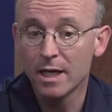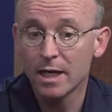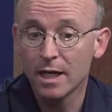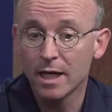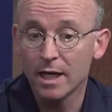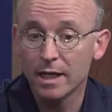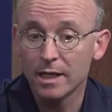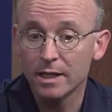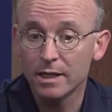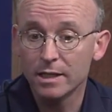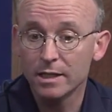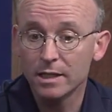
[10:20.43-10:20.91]

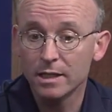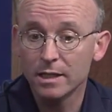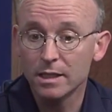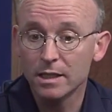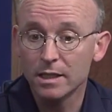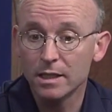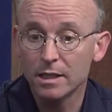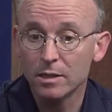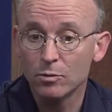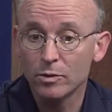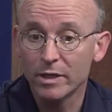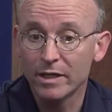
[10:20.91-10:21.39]
And
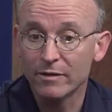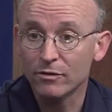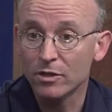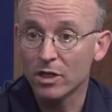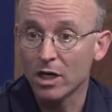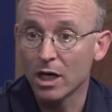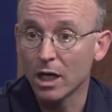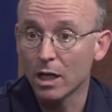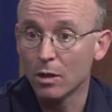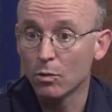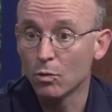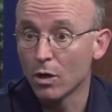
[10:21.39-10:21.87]
uh, we have
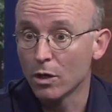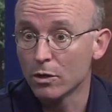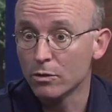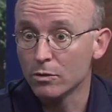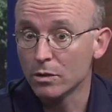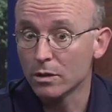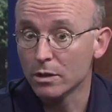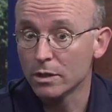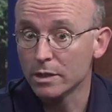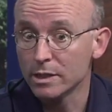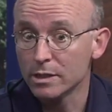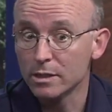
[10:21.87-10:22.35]
Kyle
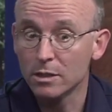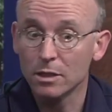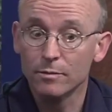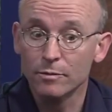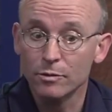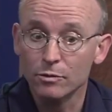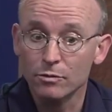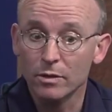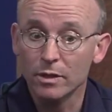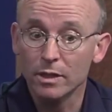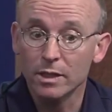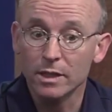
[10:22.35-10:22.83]
Wadrell. He's going to
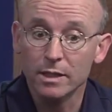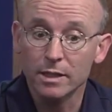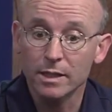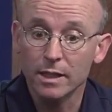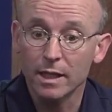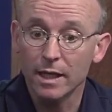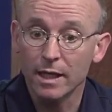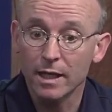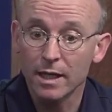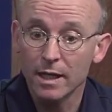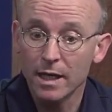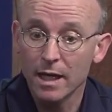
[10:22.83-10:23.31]
be running
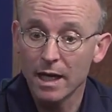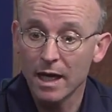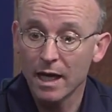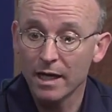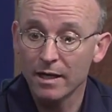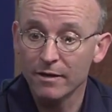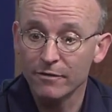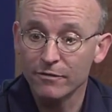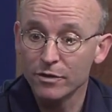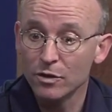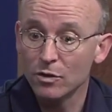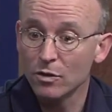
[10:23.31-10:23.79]
uh,
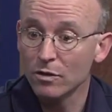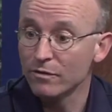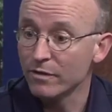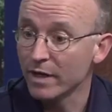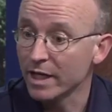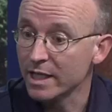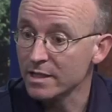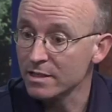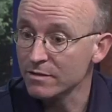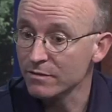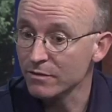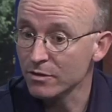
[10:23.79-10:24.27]
a few
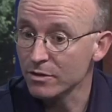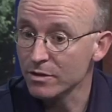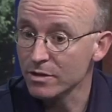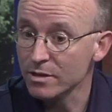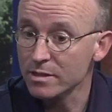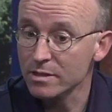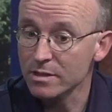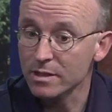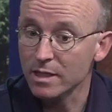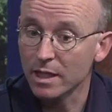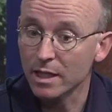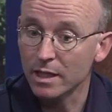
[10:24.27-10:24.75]
events for
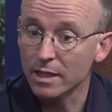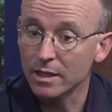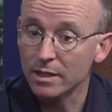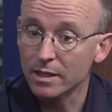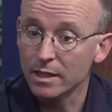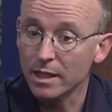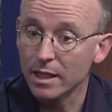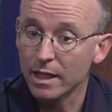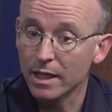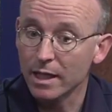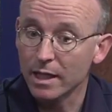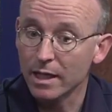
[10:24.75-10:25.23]
us. And,
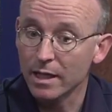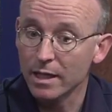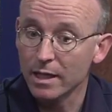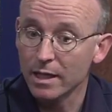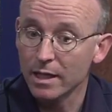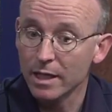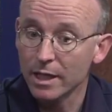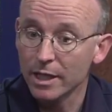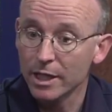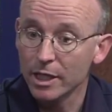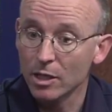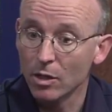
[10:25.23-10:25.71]
uh,
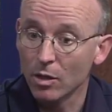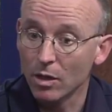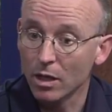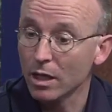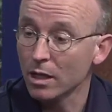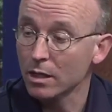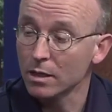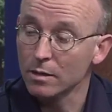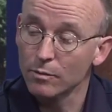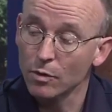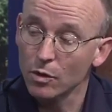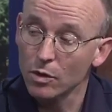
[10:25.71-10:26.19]
you know, a lot
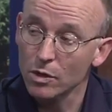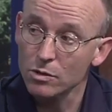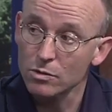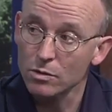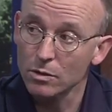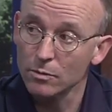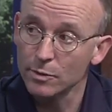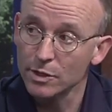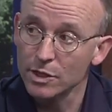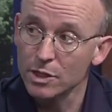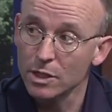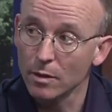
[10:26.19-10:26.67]
of the boys
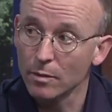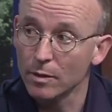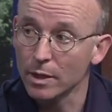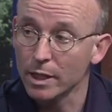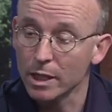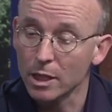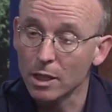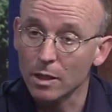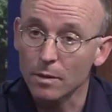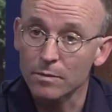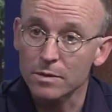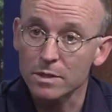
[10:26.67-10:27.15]
will be
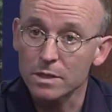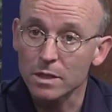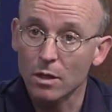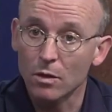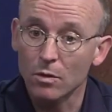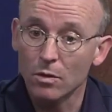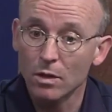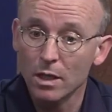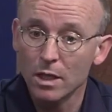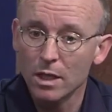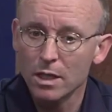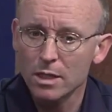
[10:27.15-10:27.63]
doubling up.
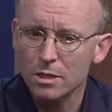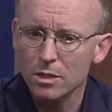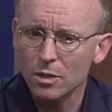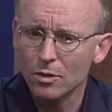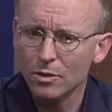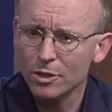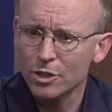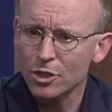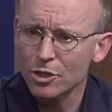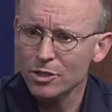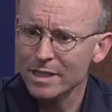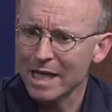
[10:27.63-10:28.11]
So, so
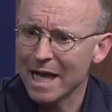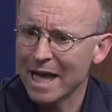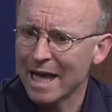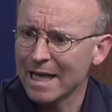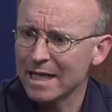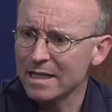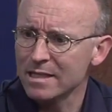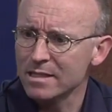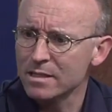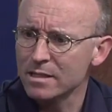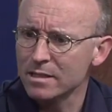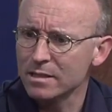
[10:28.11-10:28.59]
it just
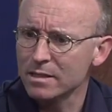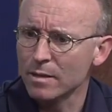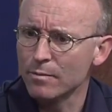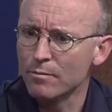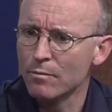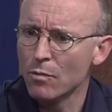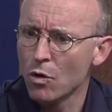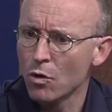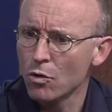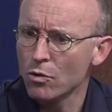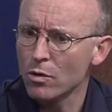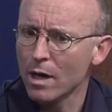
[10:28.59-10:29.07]
adds the
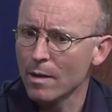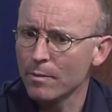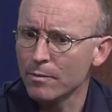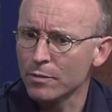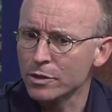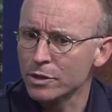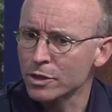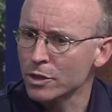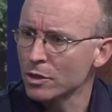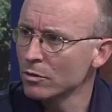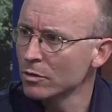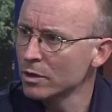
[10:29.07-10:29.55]
more
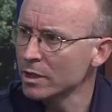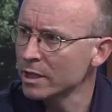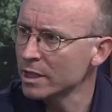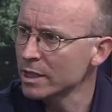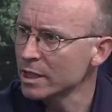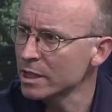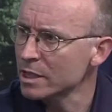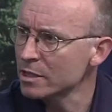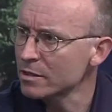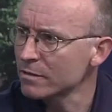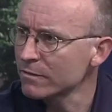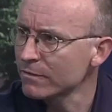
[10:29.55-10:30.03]

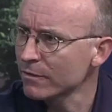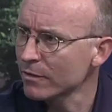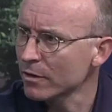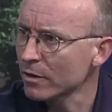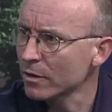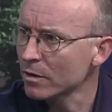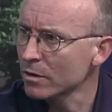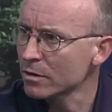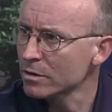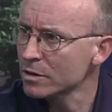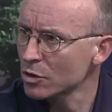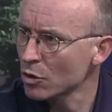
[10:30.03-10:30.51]
opportunities
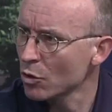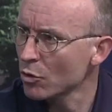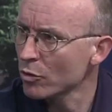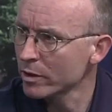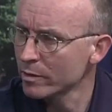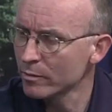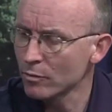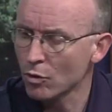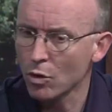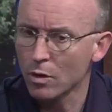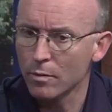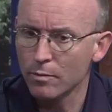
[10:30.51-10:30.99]
for
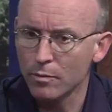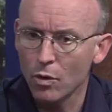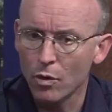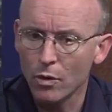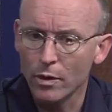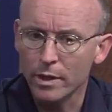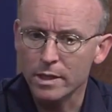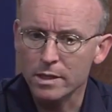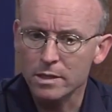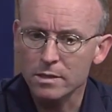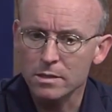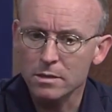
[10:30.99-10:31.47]
scoring more
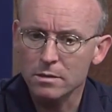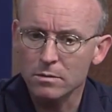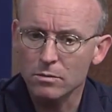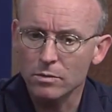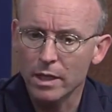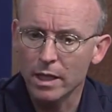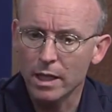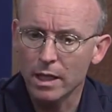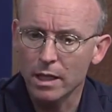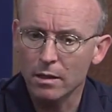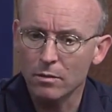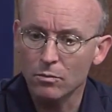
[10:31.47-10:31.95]
points.
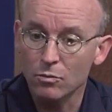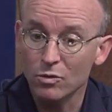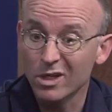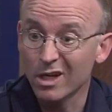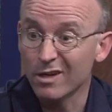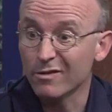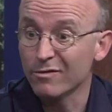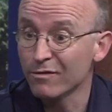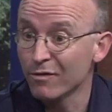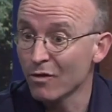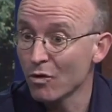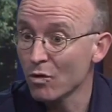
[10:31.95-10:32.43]
Um, we
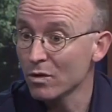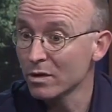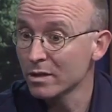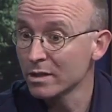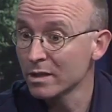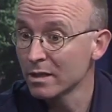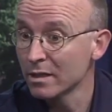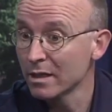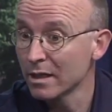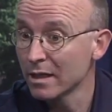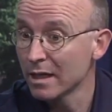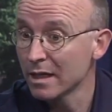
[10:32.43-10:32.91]
got
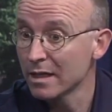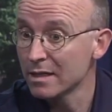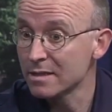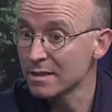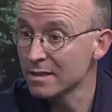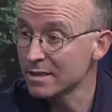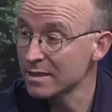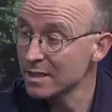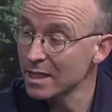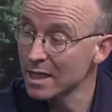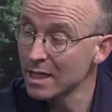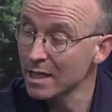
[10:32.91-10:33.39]
fourth as
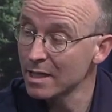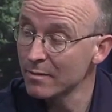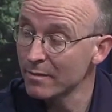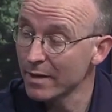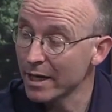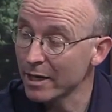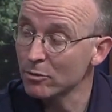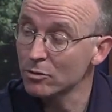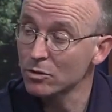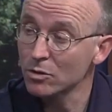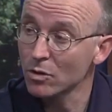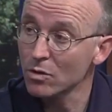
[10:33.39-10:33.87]
a team
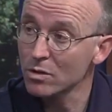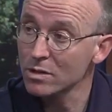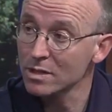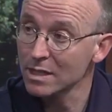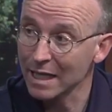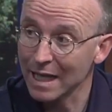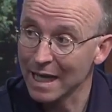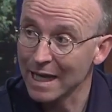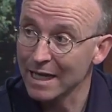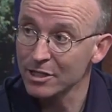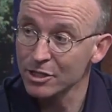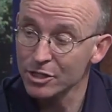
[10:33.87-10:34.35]
outdoors
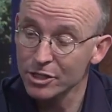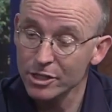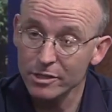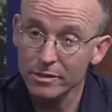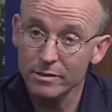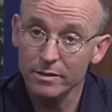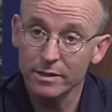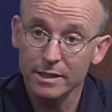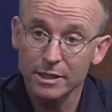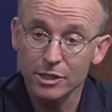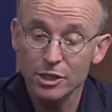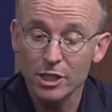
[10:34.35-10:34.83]
last year
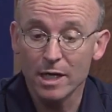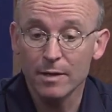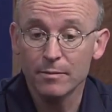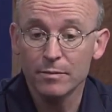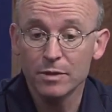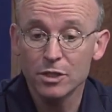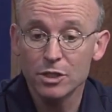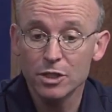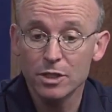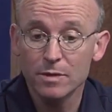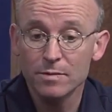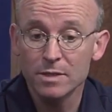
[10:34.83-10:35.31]
in the
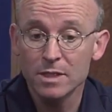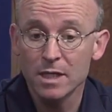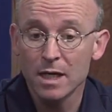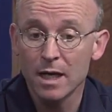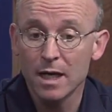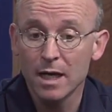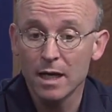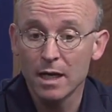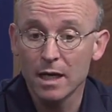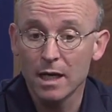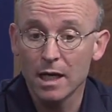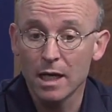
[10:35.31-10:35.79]
championships
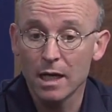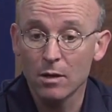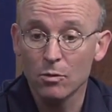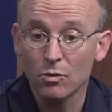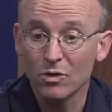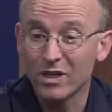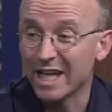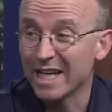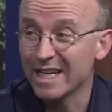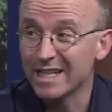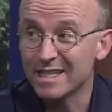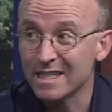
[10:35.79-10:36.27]
uh,
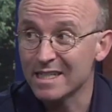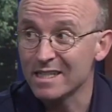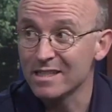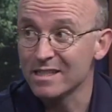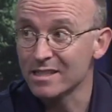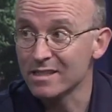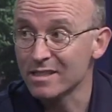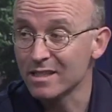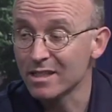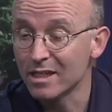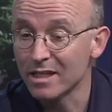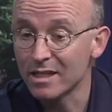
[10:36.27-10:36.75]
with eight
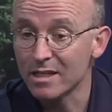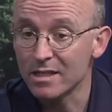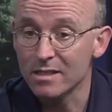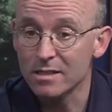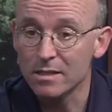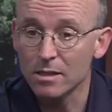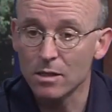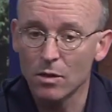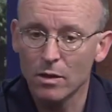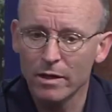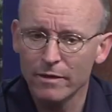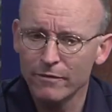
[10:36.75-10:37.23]
distance guys.
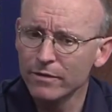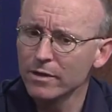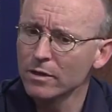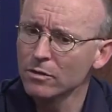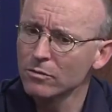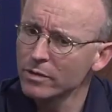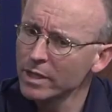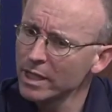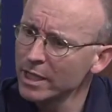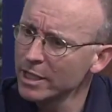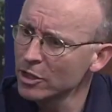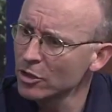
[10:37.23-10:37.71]
So I feel
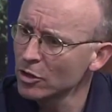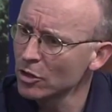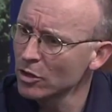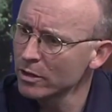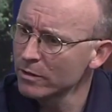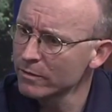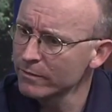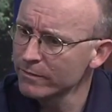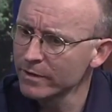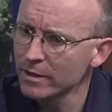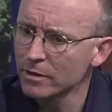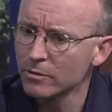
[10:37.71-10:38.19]
really
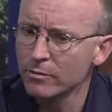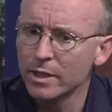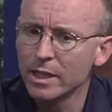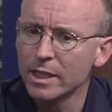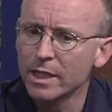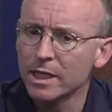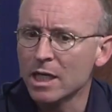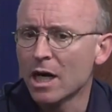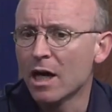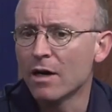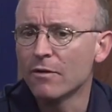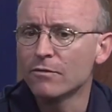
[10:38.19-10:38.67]
good, feel
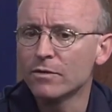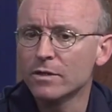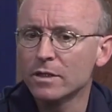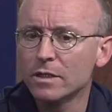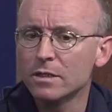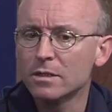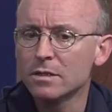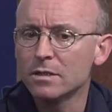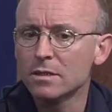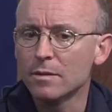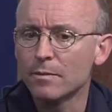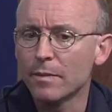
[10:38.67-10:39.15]
really
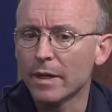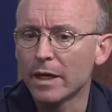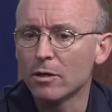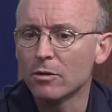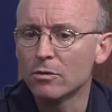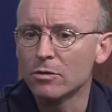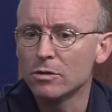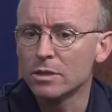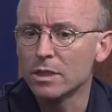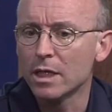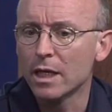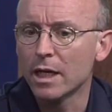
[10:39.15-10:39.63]
confident
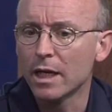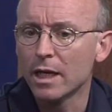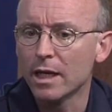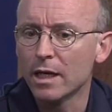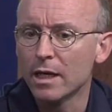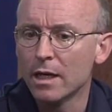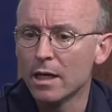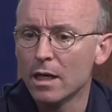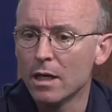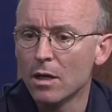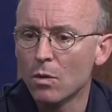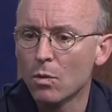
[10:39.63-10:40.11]
about uh,
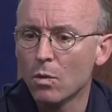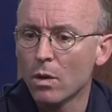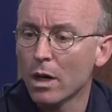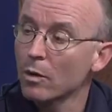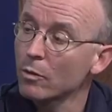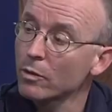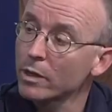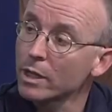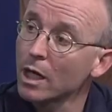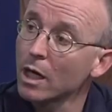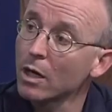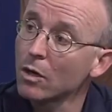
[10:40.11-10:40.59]
where
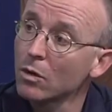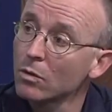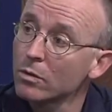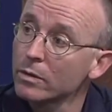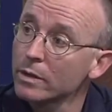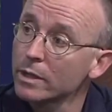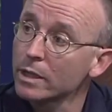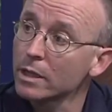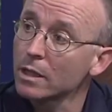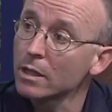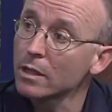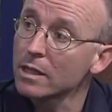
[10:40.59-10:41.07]
we go,
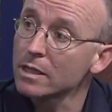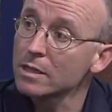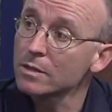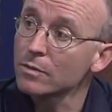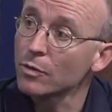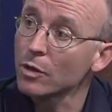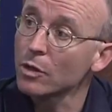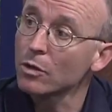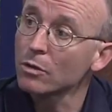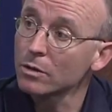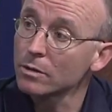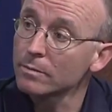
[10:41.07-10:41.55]
you know, as a
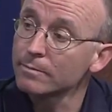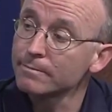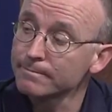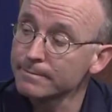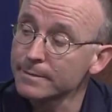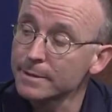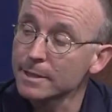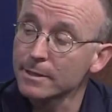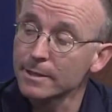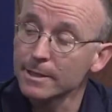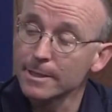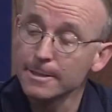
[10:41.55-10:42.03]
program.
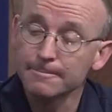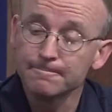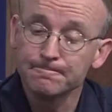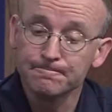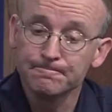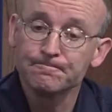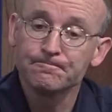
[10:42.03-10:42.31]
So yeah.